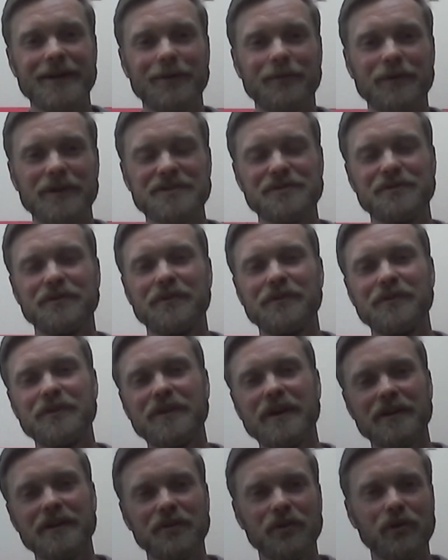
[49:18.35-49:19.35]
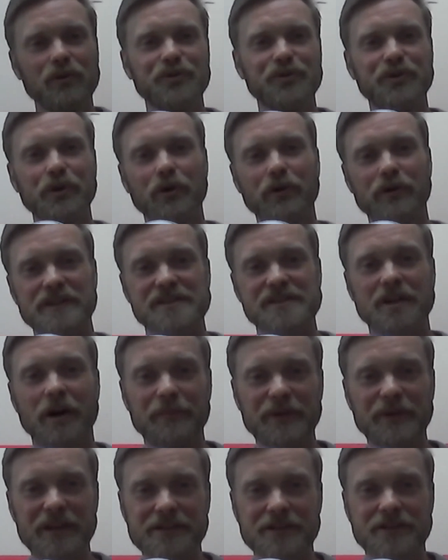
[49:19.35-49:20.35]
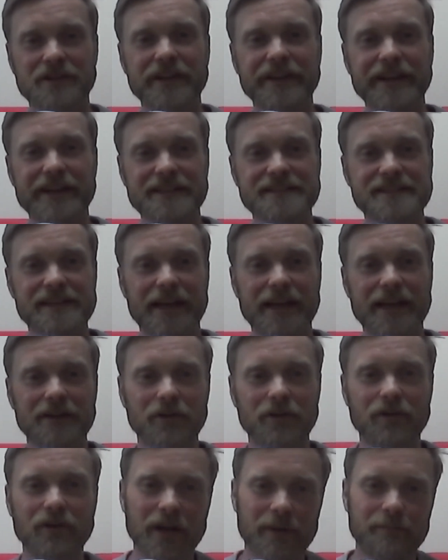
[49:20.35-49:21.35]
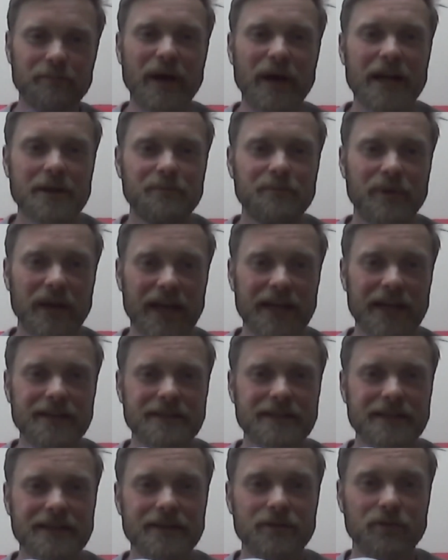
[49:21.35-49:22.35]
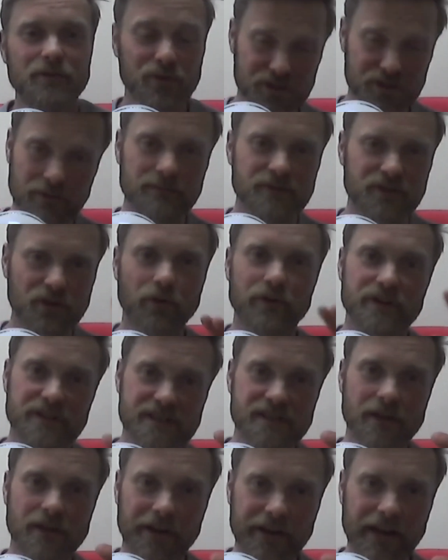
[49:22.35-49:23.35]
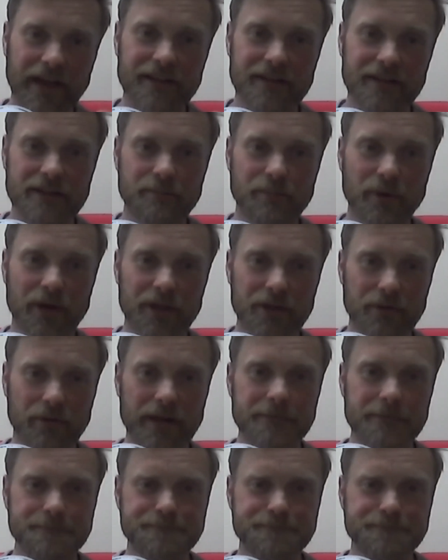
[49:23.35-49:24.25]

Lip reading: Whereas, you got your old 100%. Doris coming in the clinic saying, "Oh, I got back pain." Doris is not an athlete, by the way.